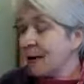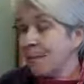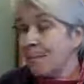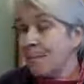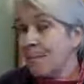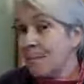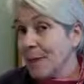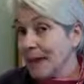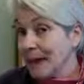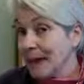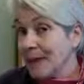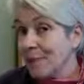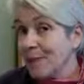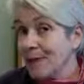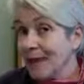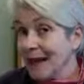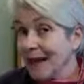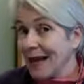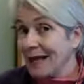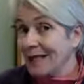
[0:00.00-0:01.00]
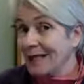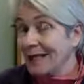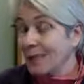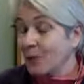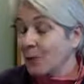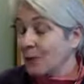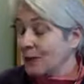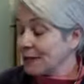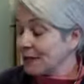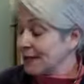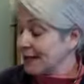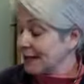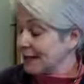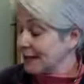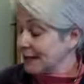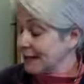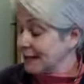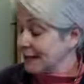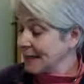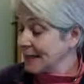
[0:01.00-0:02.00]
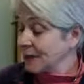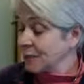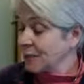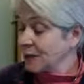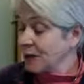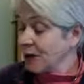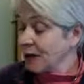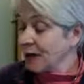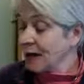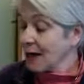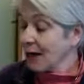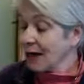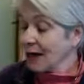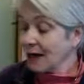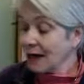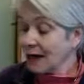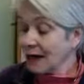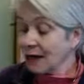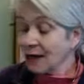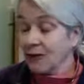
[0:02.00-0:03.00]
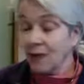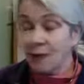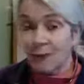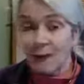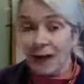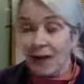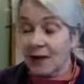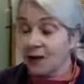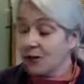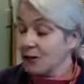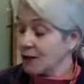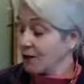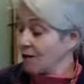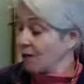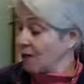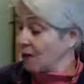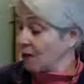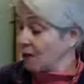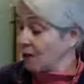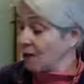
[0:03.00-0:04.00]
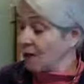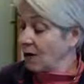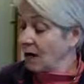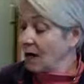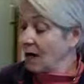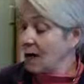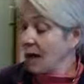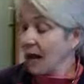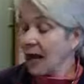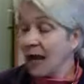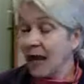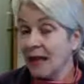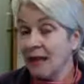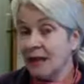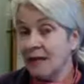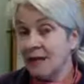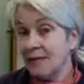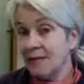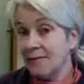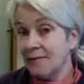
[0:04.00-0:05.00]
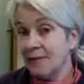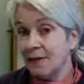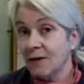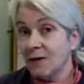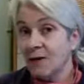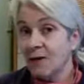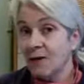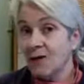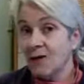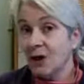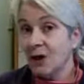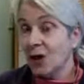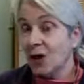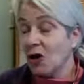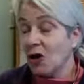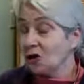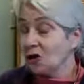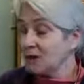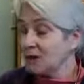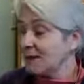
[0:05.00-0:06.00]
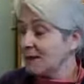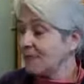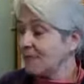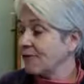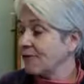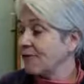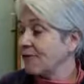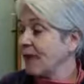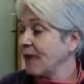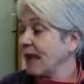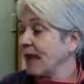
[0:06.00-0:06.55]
many plants, the ones they tested, the broccoli, the leek, the radish, the viola, and the sunflowers all suffered.